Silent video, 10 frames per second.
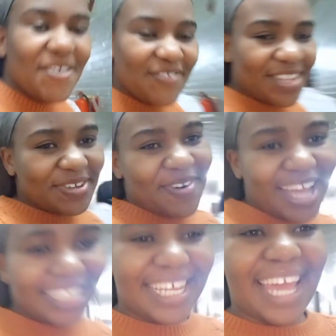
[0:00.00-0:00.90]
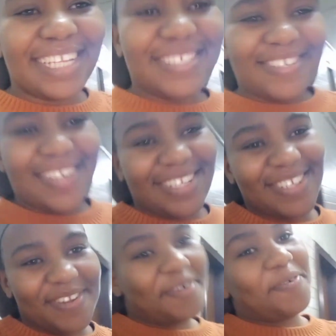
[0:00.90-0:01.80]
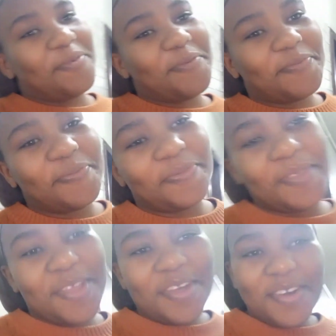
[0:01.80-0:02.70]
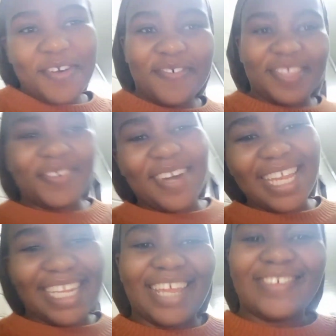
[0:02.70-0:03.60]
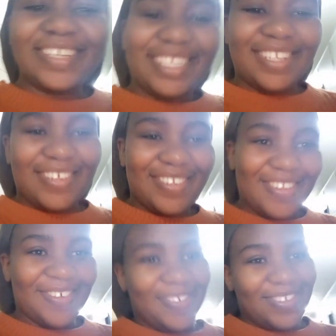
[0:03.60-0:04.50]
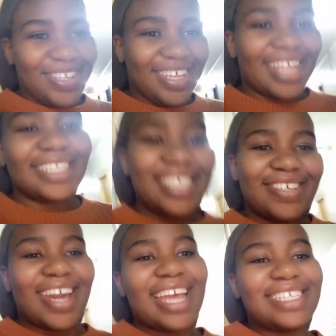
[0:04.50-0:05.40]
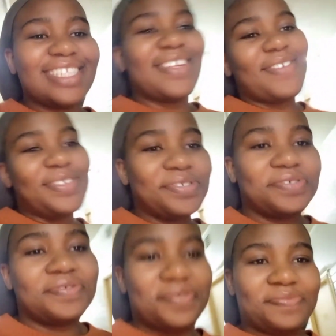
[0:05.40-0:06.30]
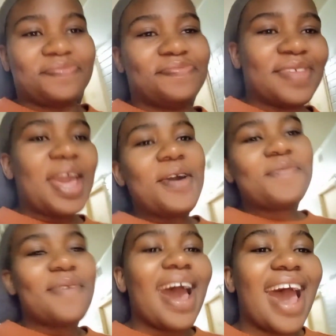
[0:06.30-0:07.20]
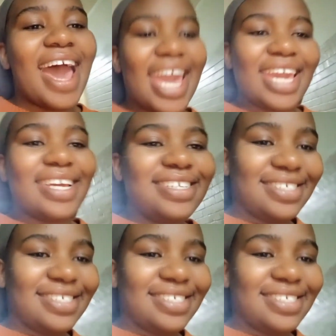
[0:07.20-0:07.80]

For the what I do not know. For the what I really don't know. I'll see you guys in the laundry room. Bye.